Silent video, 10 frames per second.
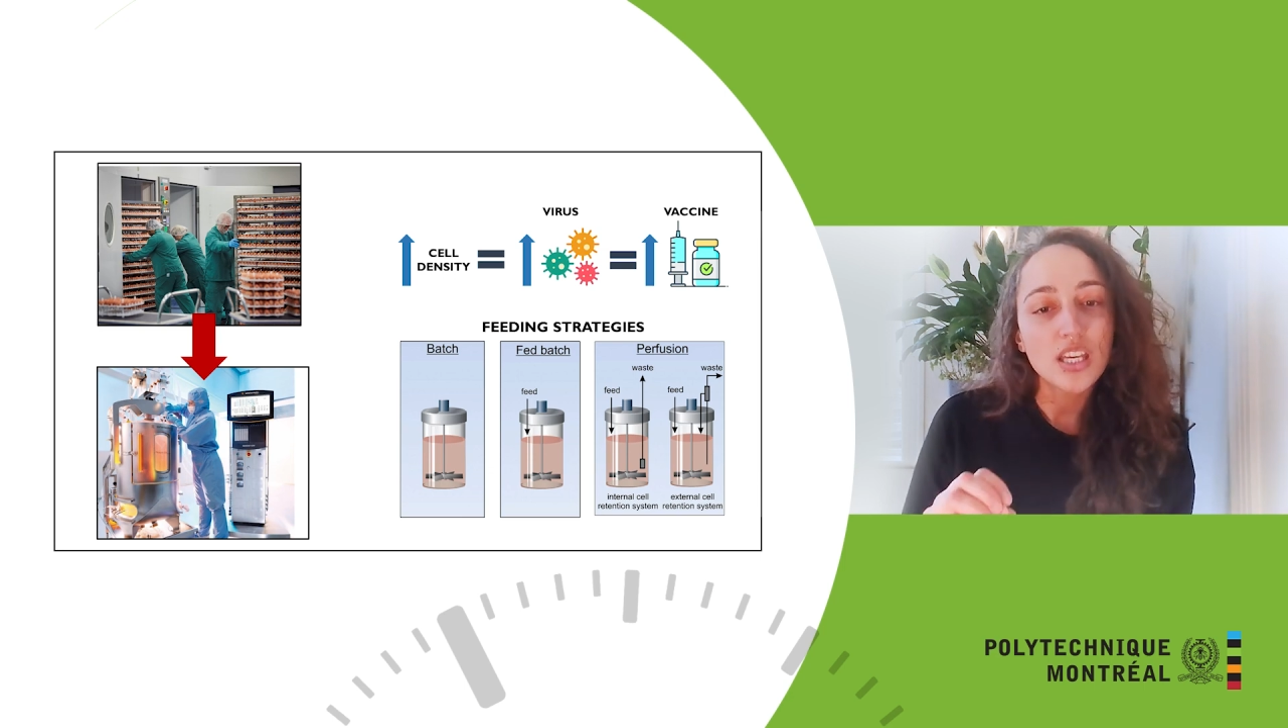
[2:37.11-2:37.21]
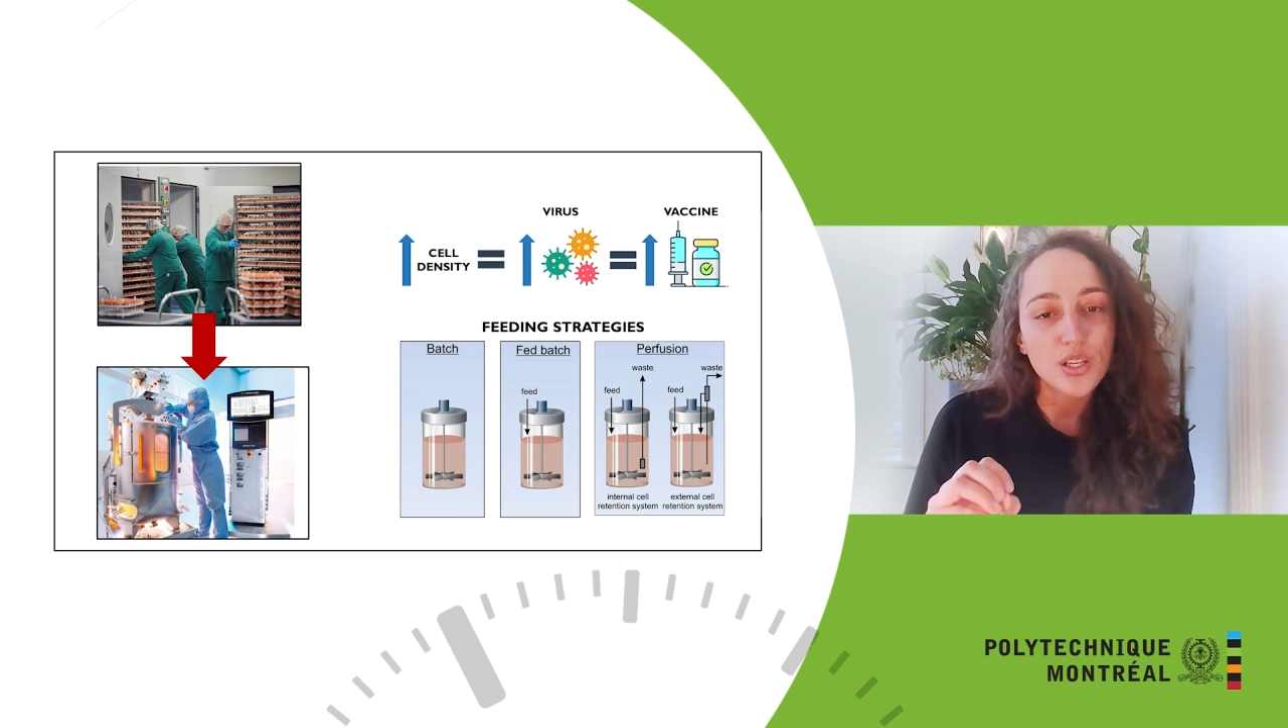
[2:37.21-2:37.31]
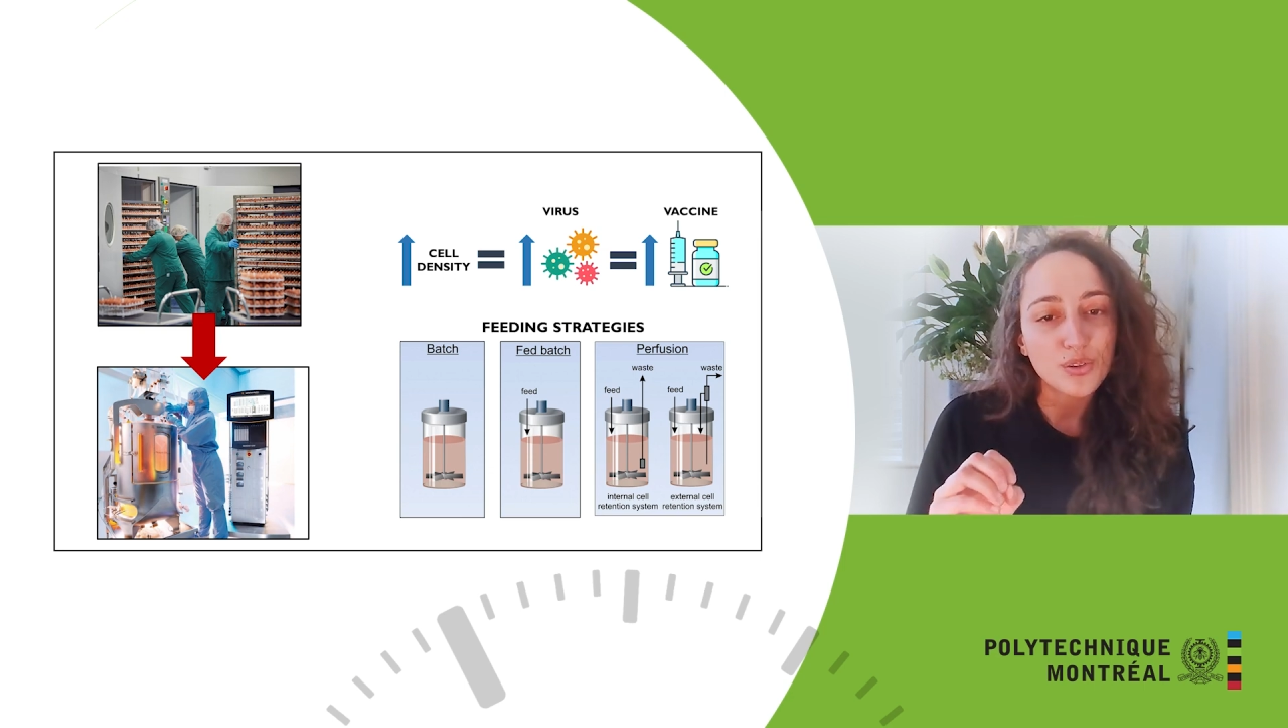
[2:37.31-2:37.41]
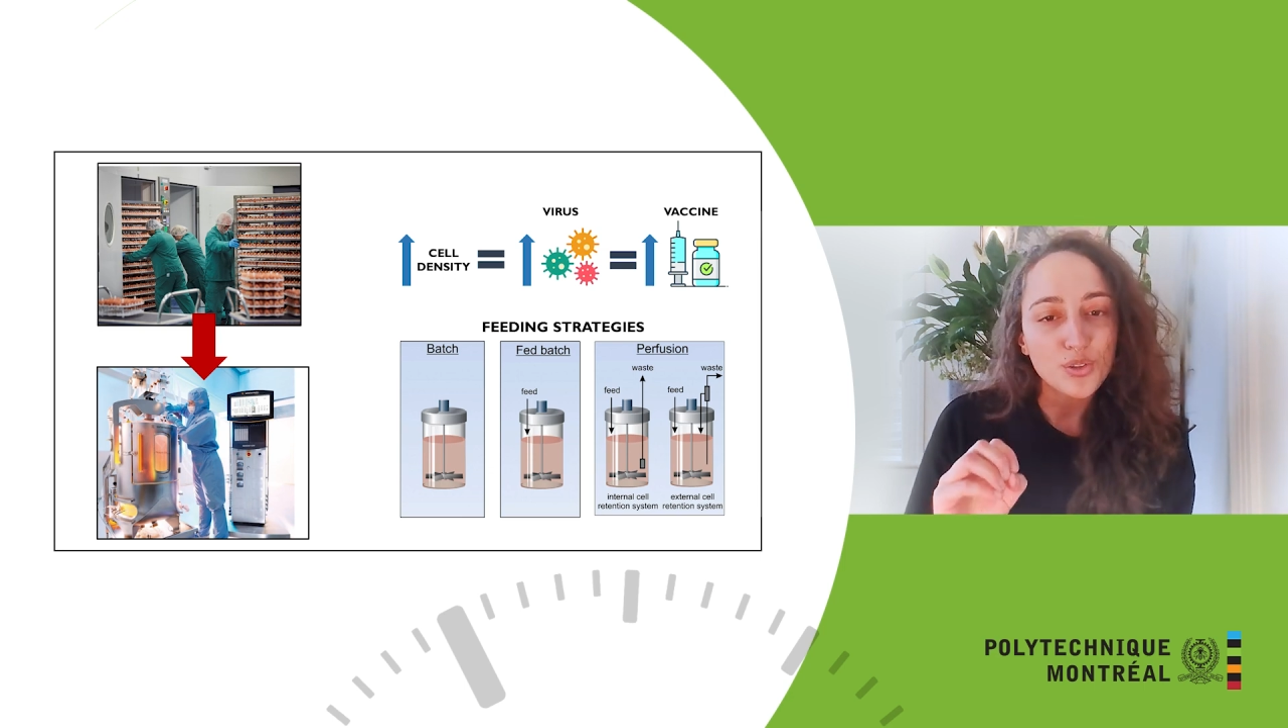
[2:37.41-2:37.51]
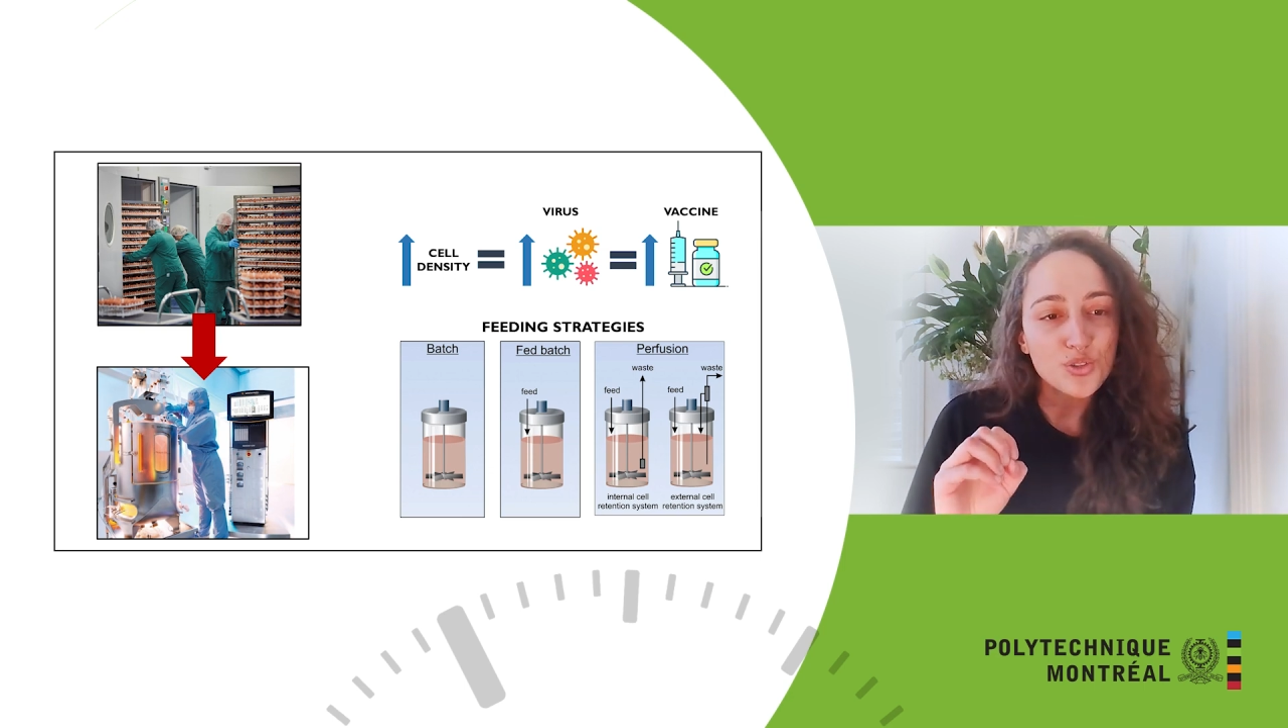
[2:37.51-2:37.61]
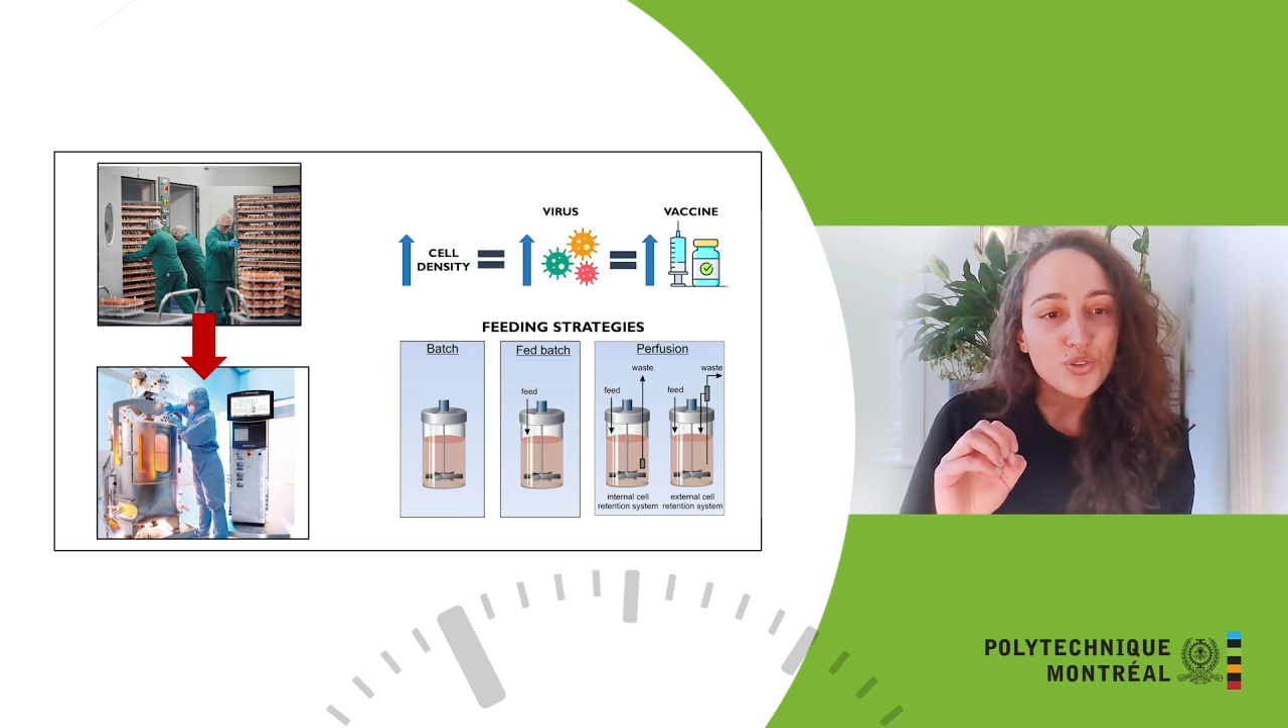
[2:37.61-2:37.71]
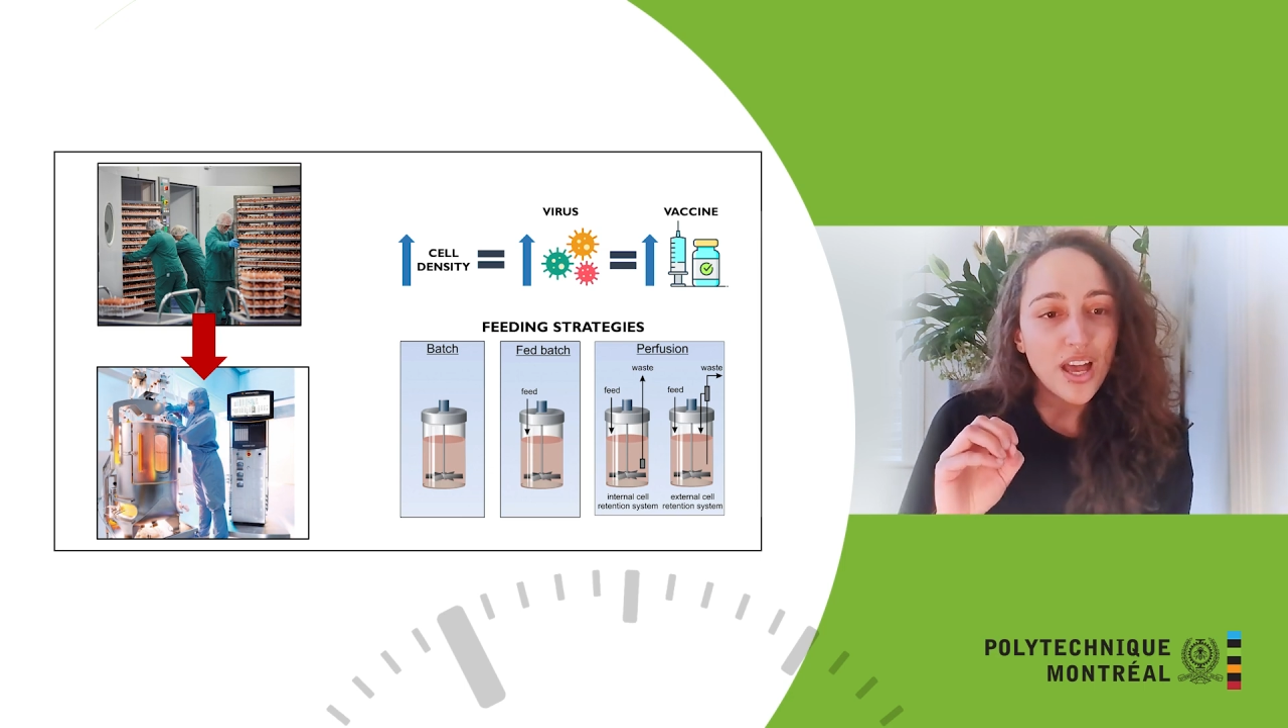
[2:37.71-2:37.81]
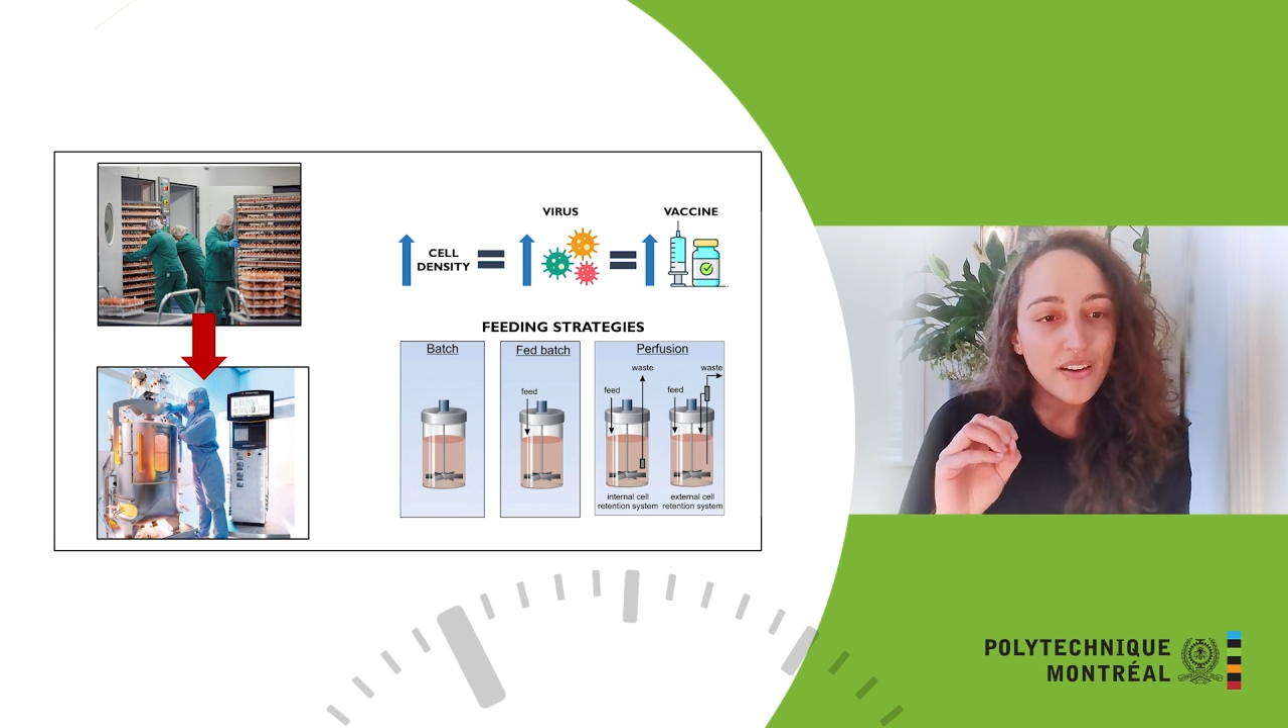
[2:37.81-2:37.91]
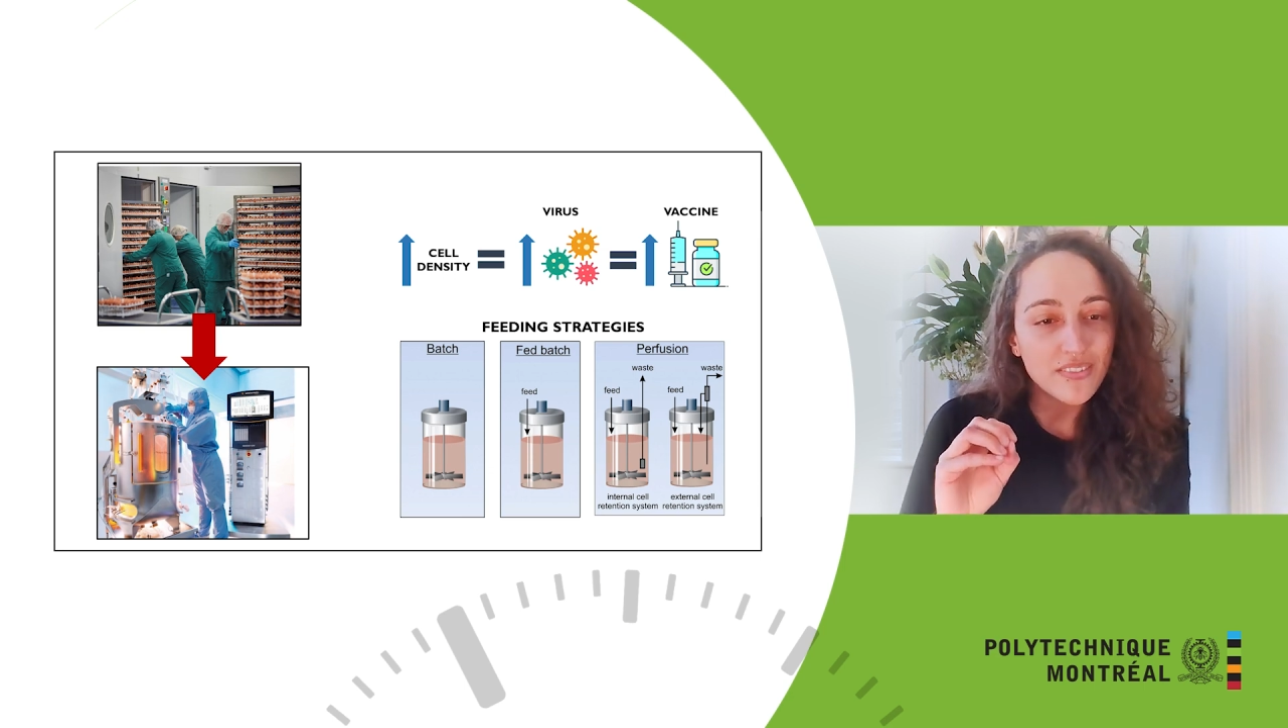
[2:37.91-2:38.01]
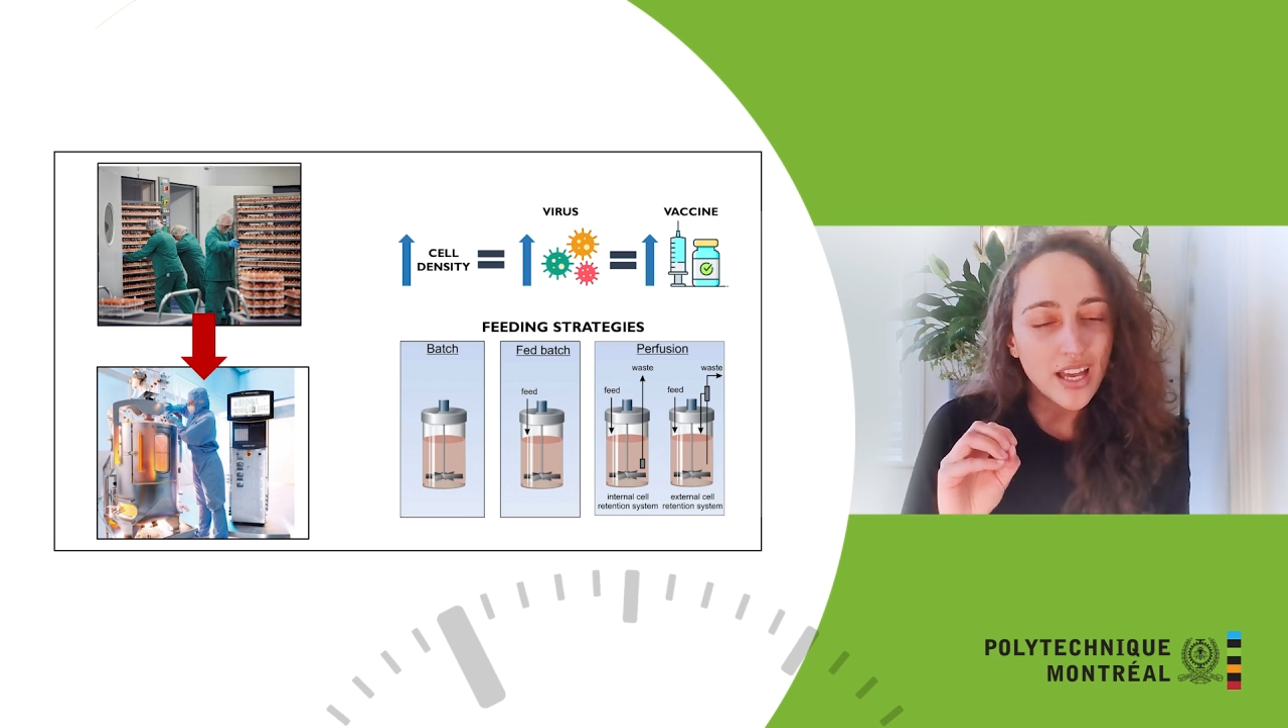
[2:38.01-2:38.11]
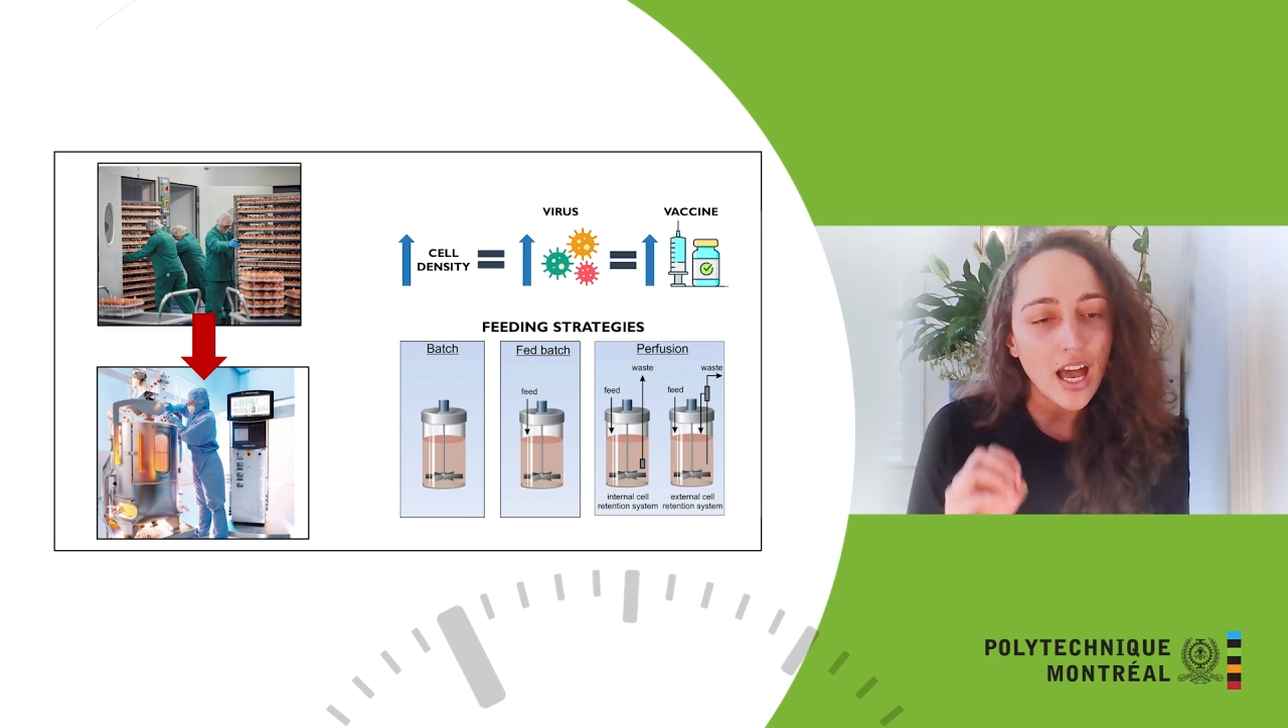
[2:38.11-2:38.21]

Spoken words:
in order to have the